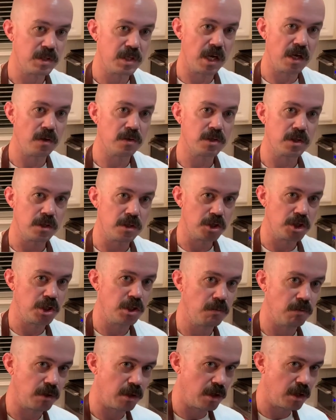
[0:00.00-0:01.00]
potatoes on a
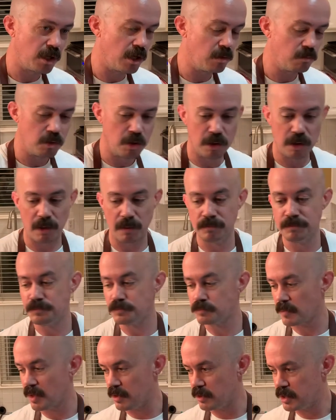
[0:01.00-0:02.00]
sheet, we're gonna get them cooking.
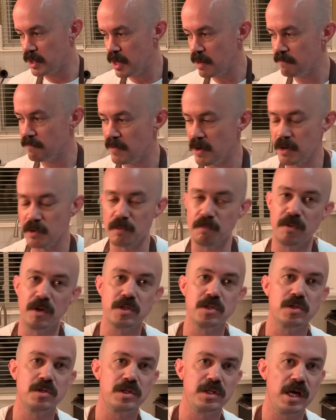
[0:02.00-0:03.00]
I can't fire the
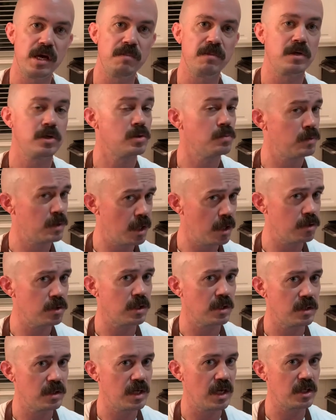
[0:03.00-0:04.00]
Brussels yet because the potatoes are
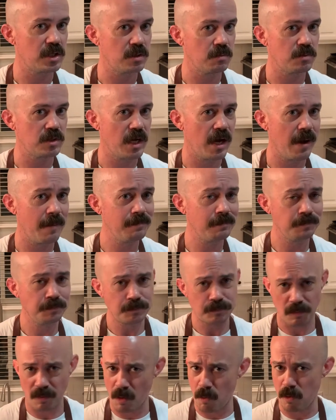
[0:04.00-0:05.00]
gonna take some time,
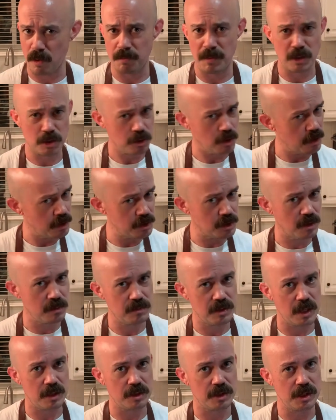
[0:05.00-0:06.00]
and we're gonna make sure all this
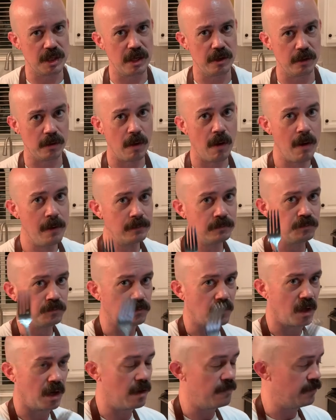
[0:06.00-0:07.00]
comes out together.
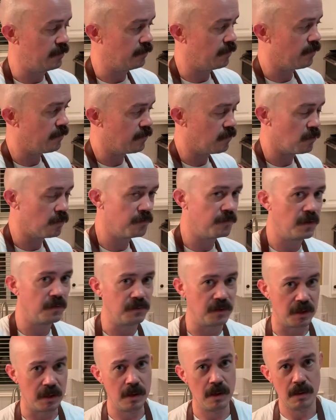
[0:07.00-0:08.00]
Oven,
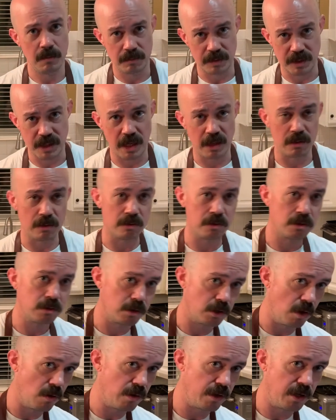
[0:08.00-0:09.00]
450, potatoes
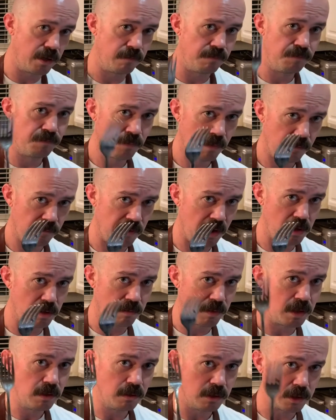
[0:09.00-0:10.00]
going in. Follow
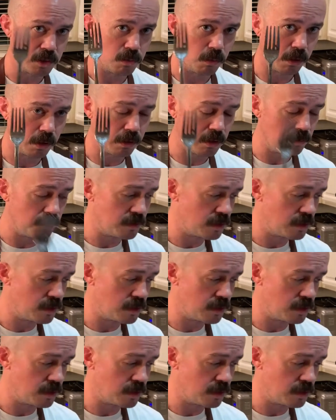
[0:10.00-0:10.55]
me, let's work on the